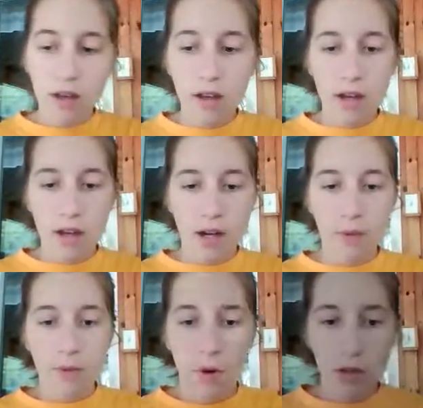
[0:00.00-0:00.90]
And I'm
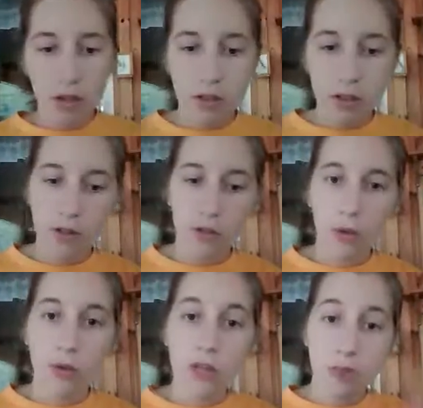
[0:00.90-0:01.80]
going
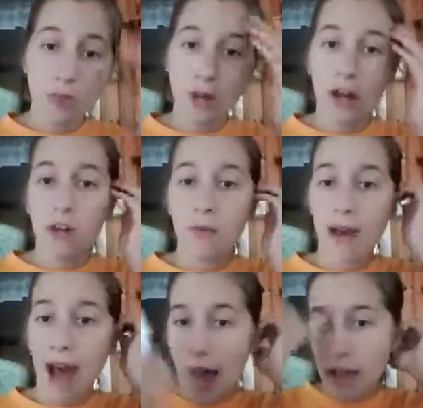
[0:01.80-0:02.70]
to just put it under my
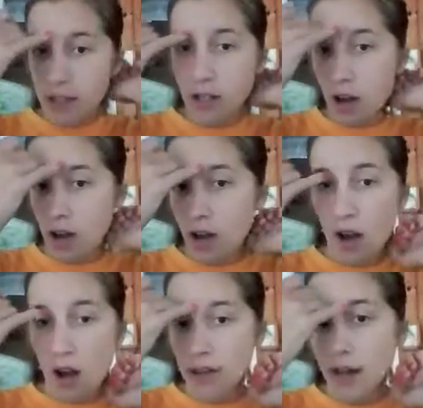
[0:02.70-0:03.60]
eyes and
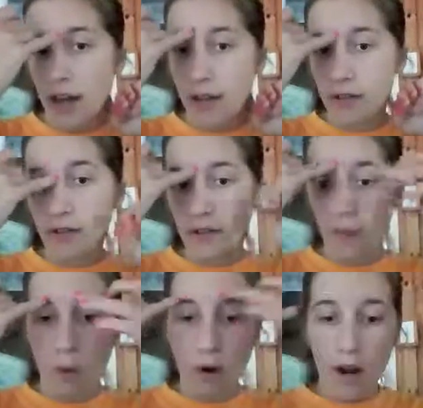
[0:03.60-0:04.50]
on that
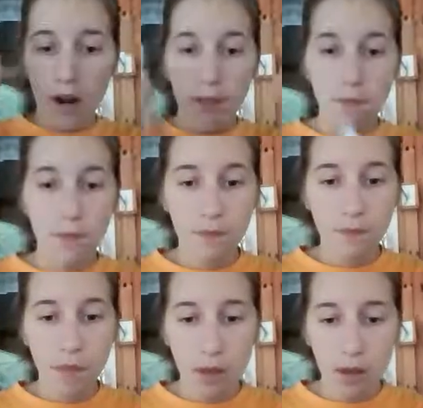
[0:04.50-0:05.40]
forehead
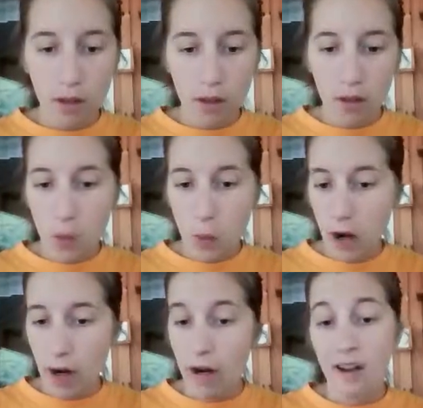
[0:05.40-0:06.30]

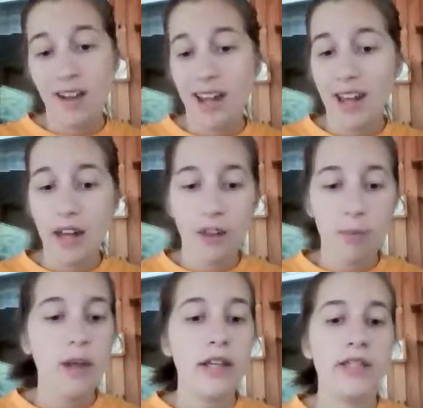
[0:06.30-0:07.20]
and any other
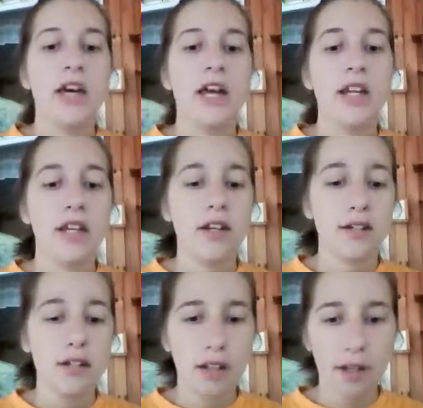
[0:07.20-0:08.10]
place that I need
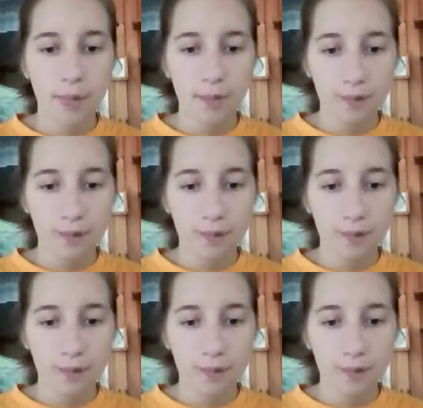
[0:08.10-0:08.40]
concealing.